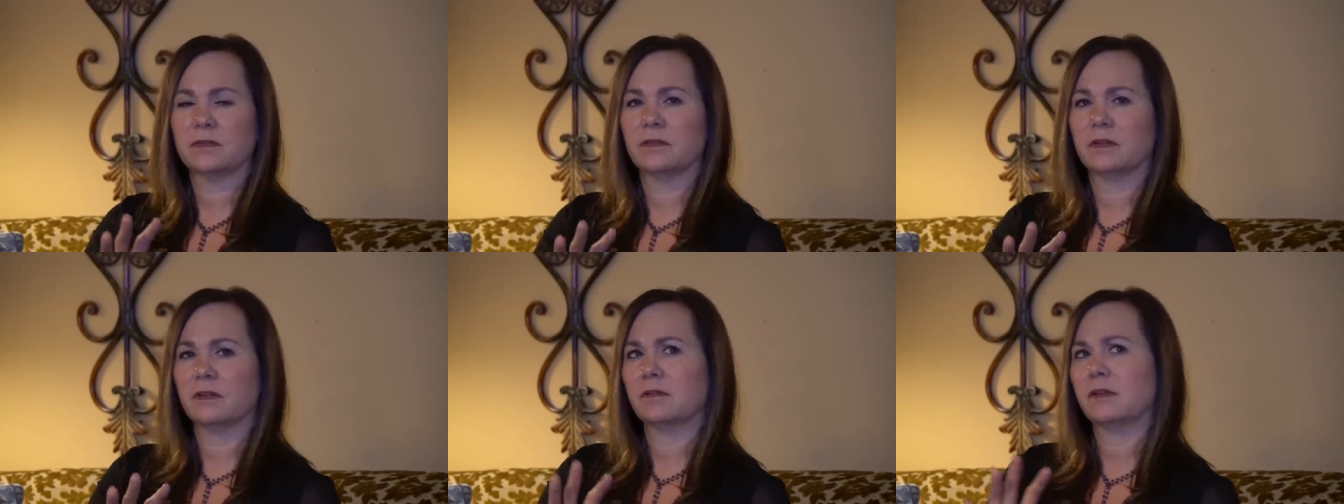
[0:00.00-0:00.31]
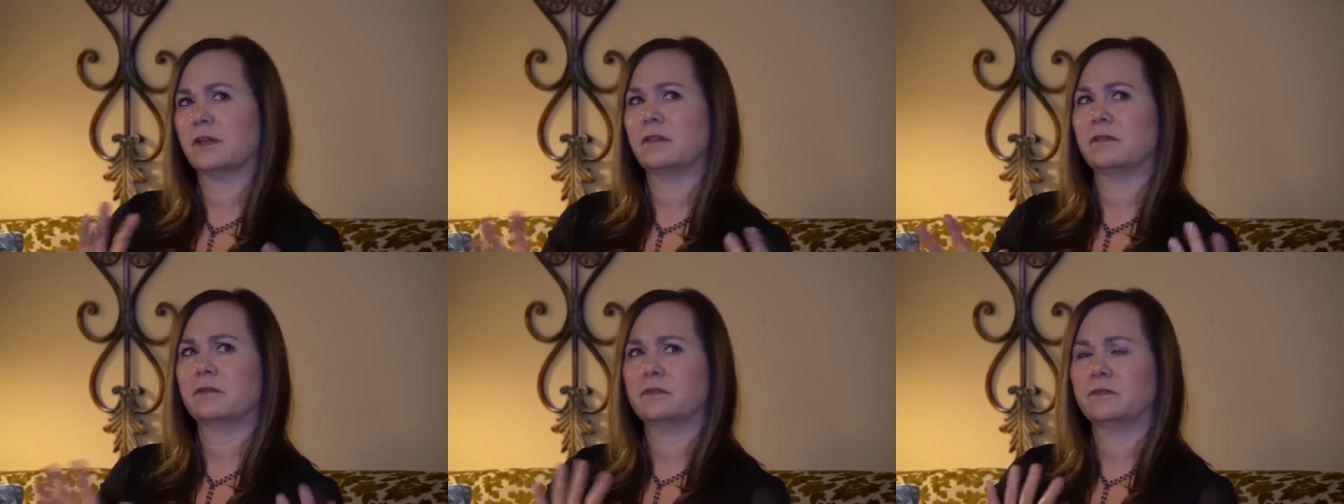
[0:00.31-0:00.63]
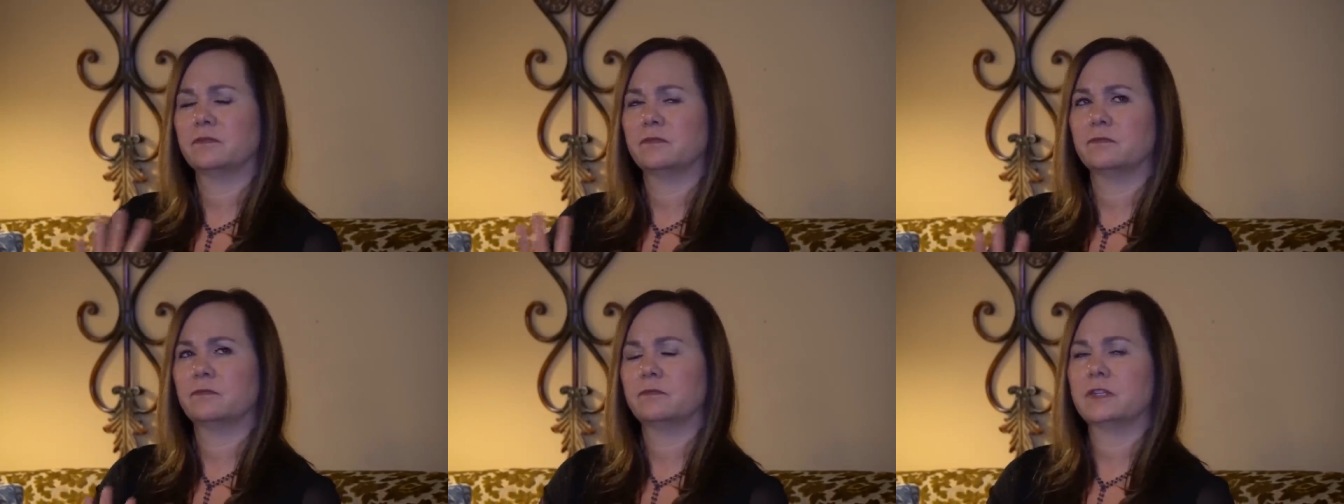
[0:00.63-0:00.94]
I've kind of
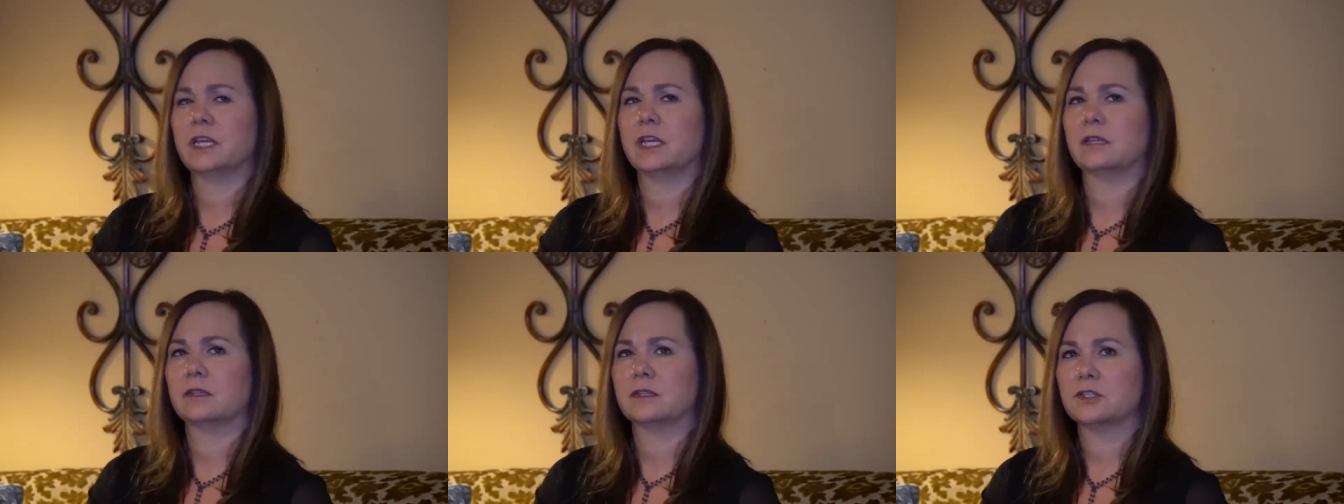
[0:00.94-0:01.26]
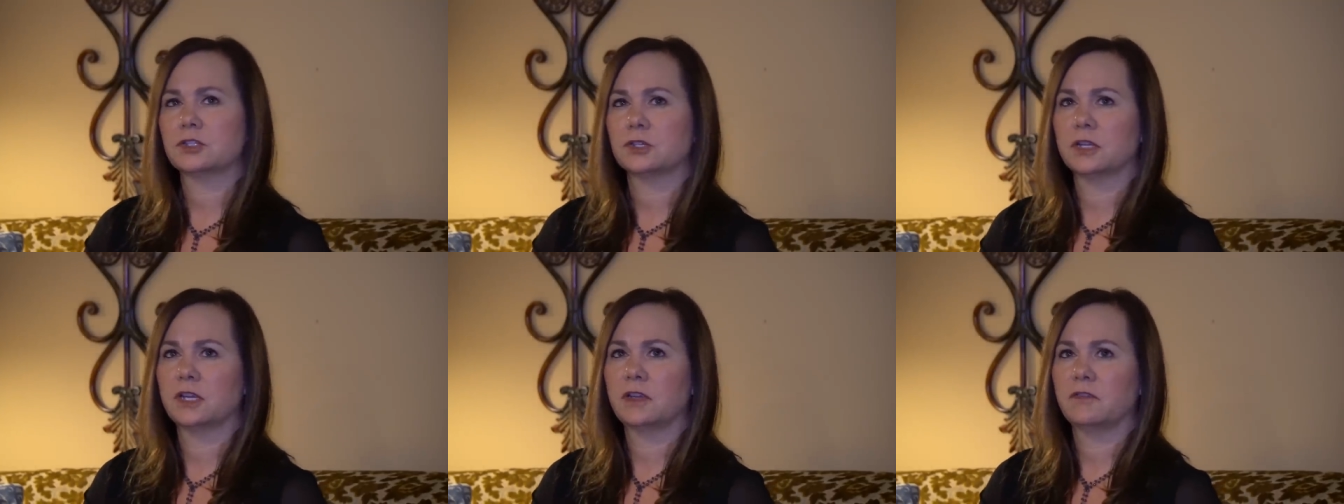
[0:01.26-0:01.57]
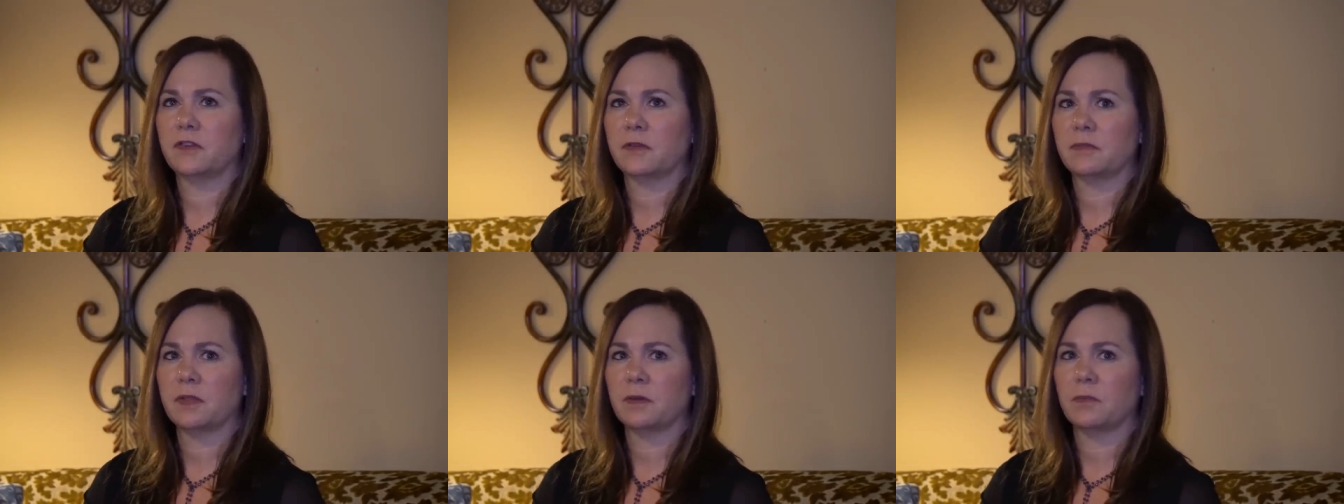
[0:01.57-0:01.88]
taken this journey
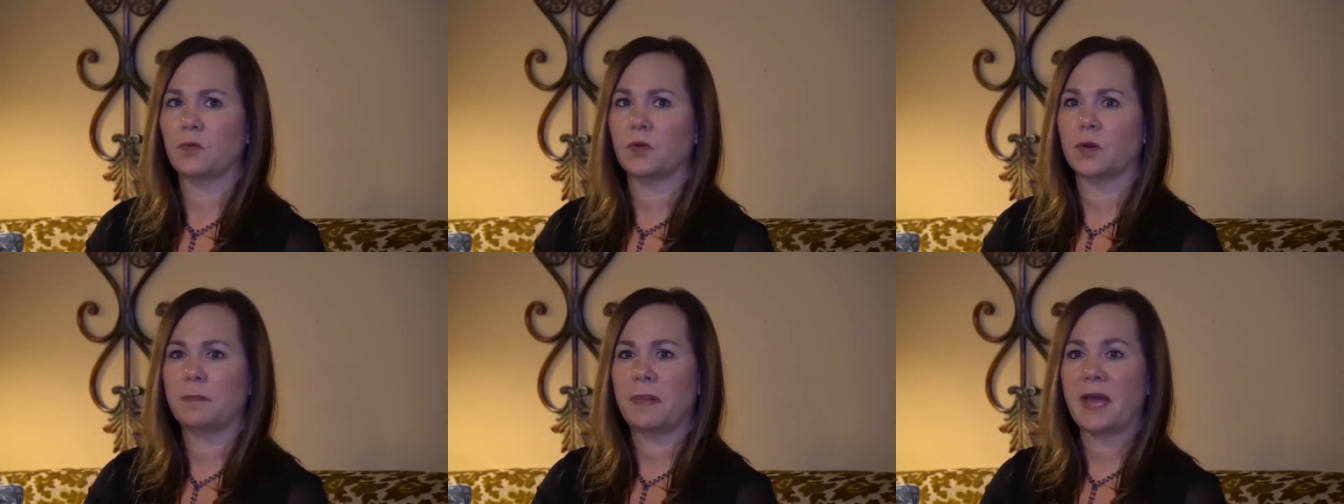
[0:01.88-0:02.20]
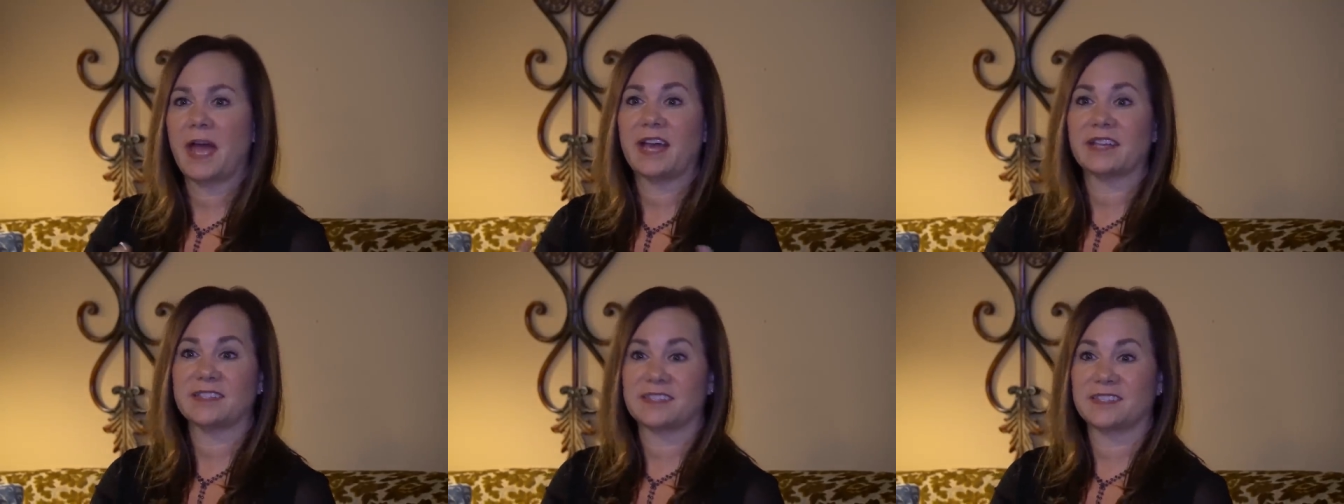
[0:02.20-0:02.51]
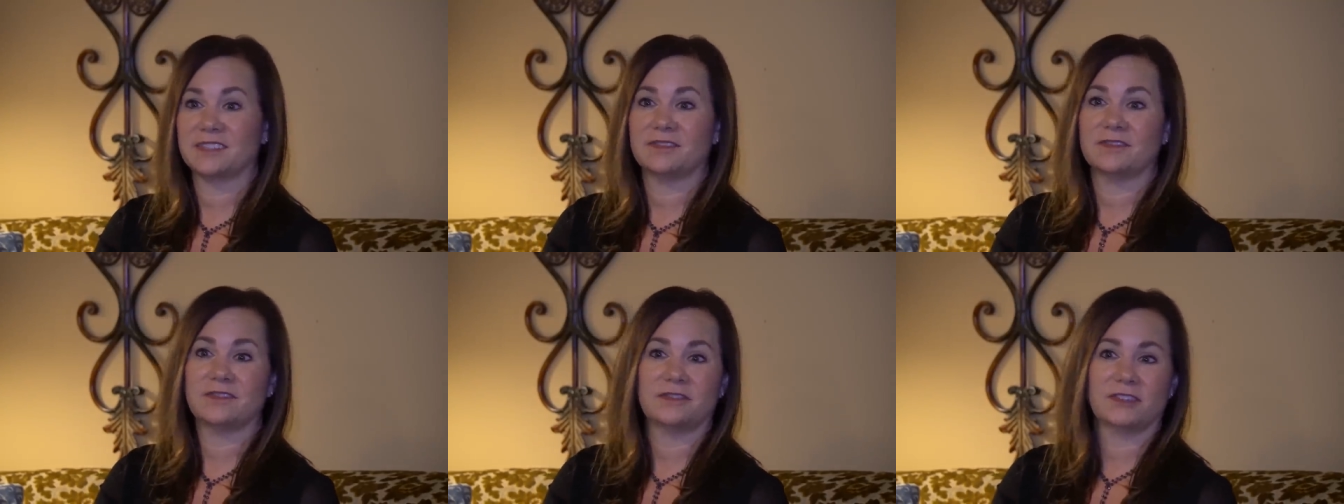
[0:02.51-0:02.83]
from the more
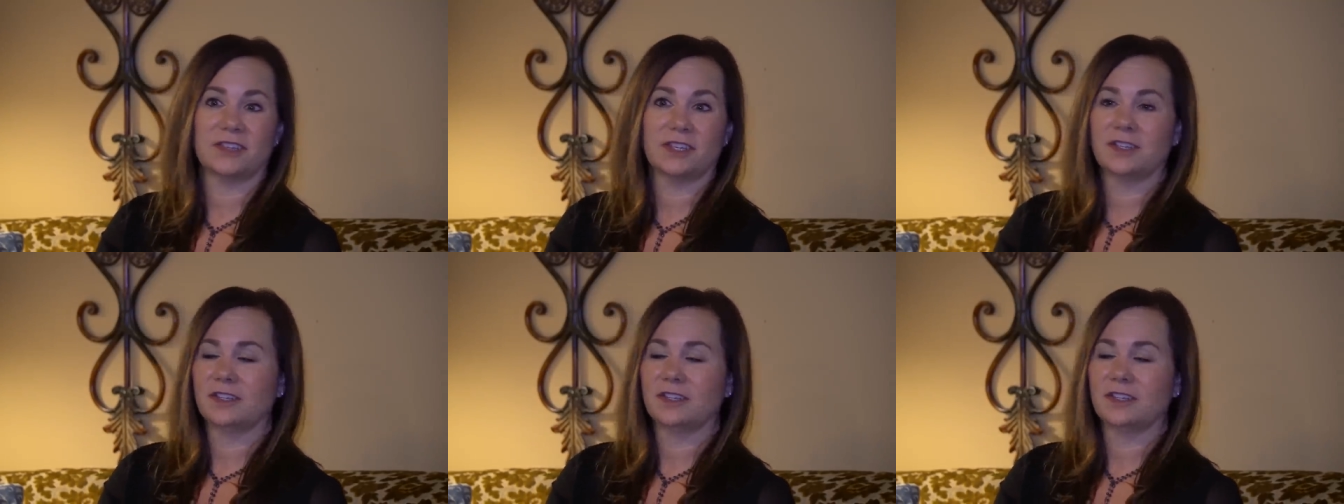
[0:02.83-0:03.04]
passive,